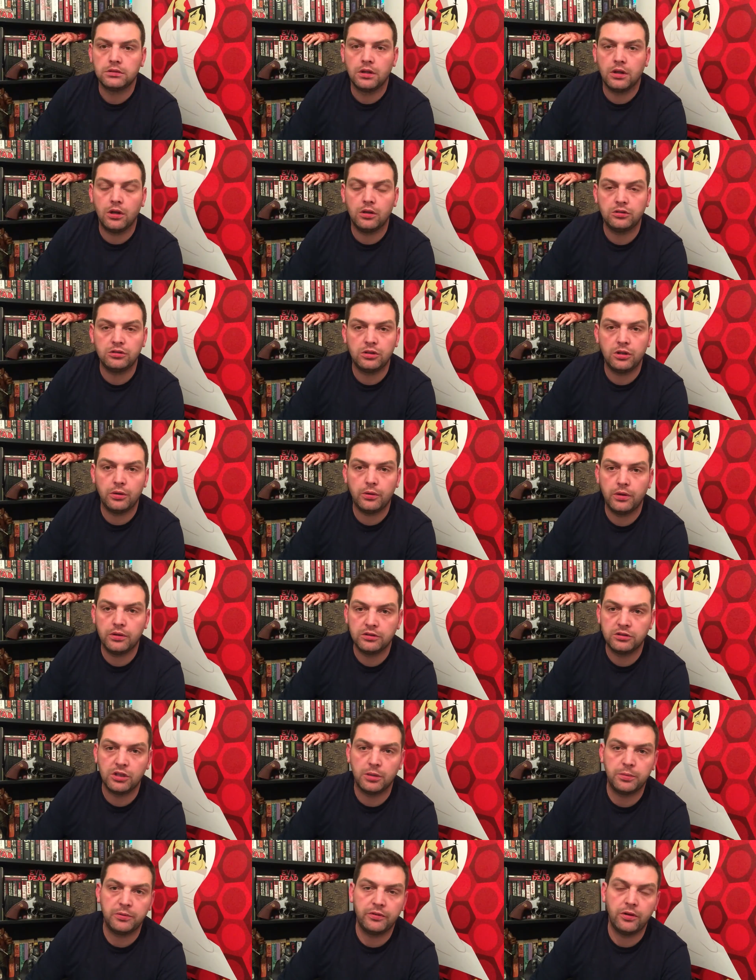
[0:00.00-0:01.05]
Also, on
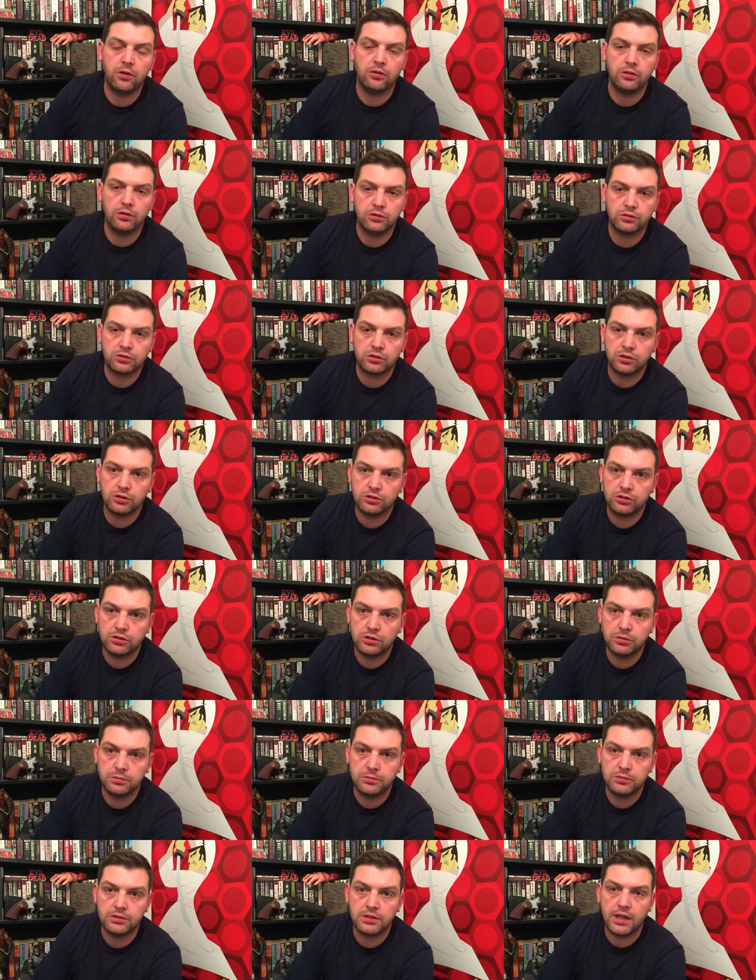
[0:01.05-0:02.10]
top of all those
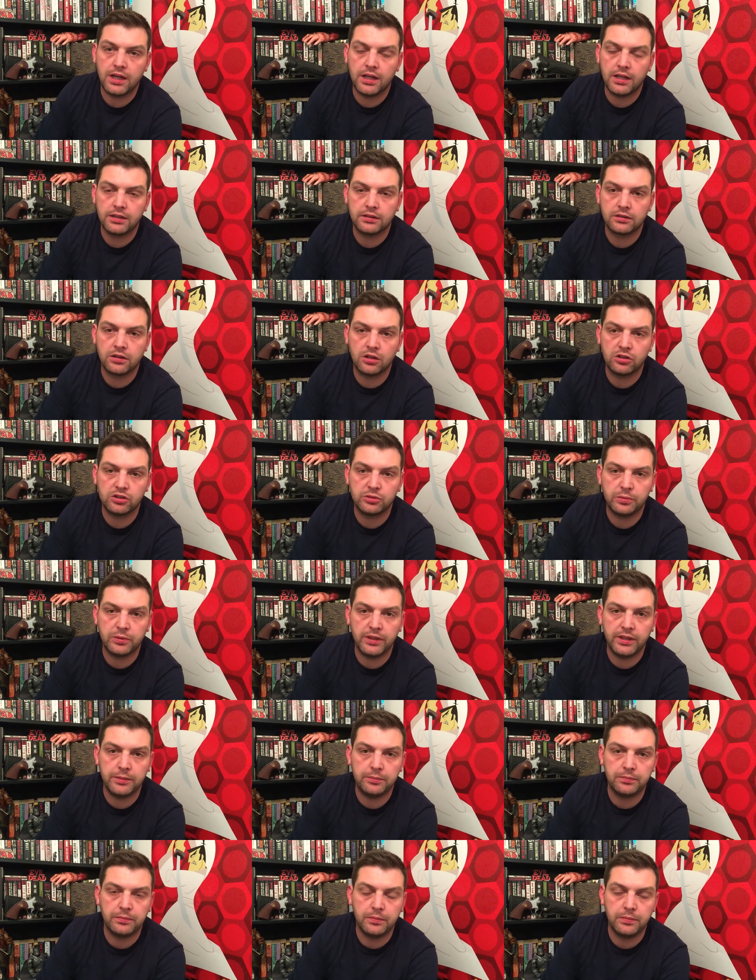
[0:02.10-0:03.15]
customs and
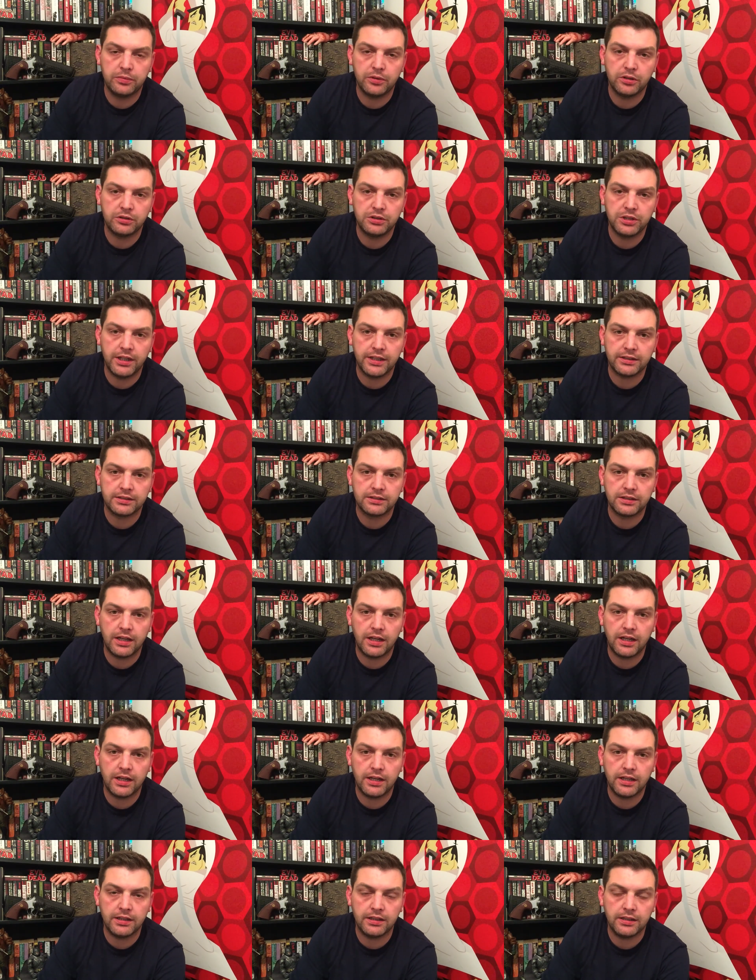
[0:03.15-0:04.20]
cosplay projects,
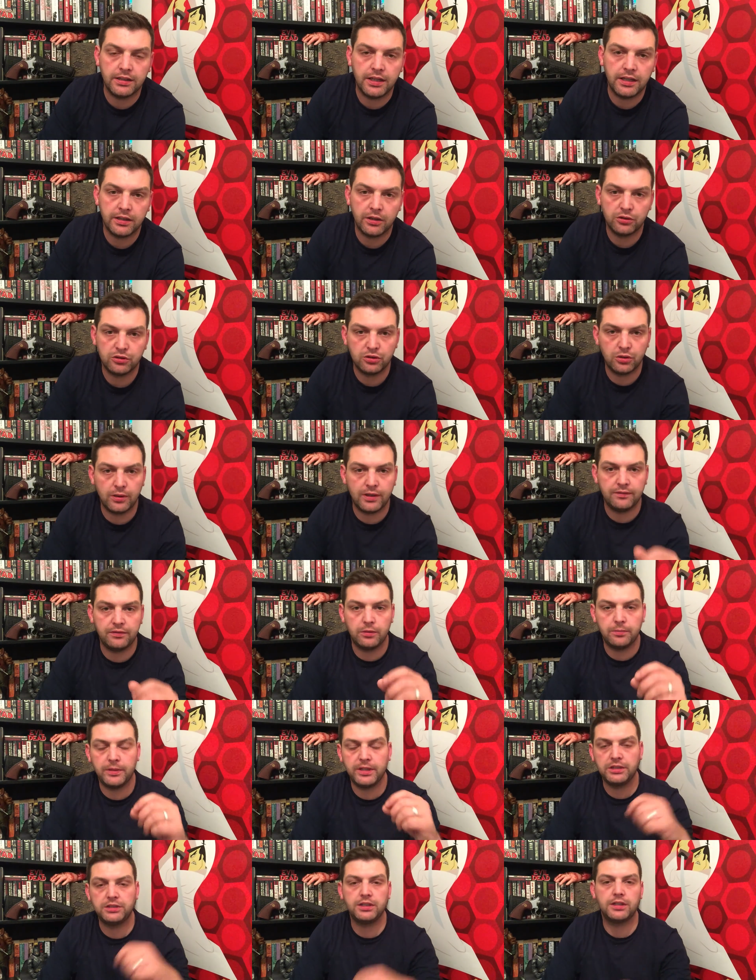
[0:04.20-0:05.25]
I also have on
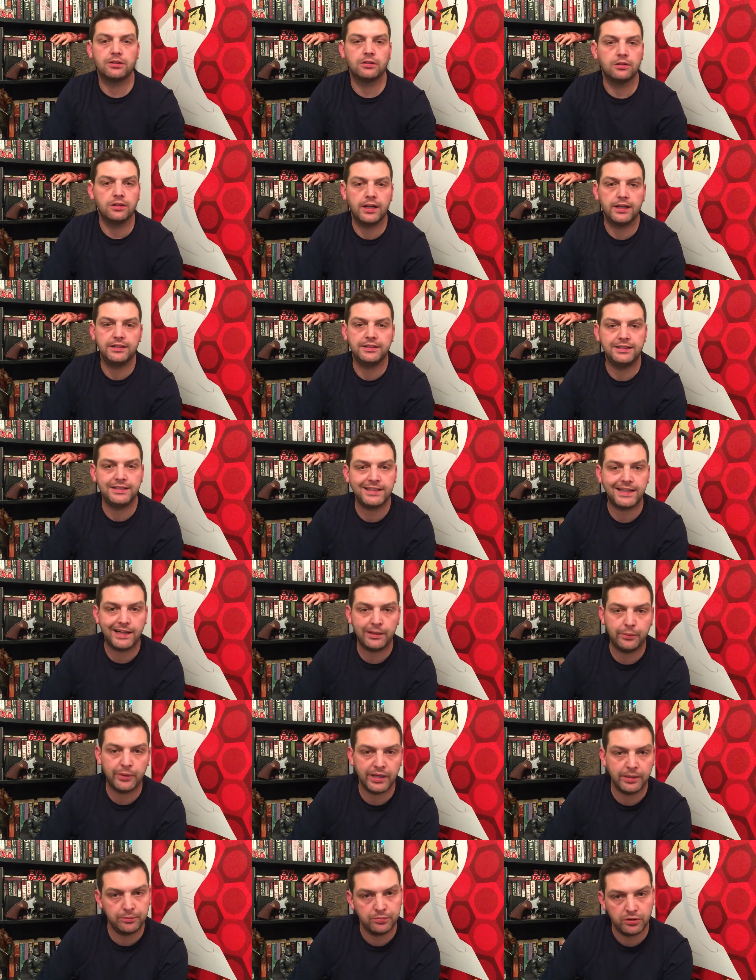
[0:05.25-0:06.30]
my channel like
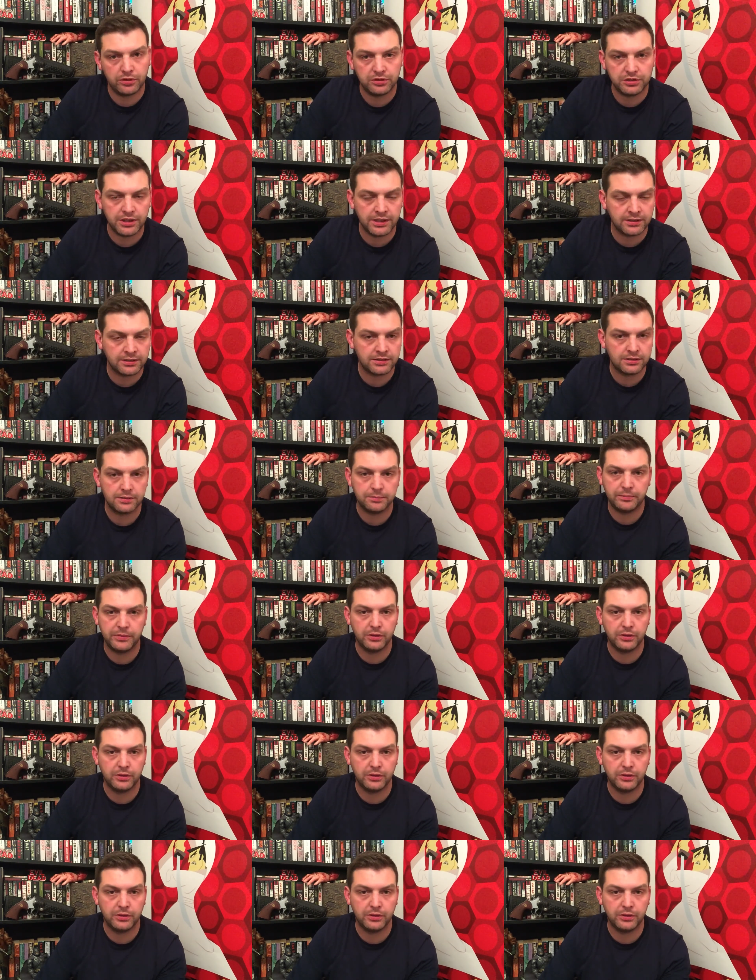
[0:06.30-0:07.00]
DIY projects.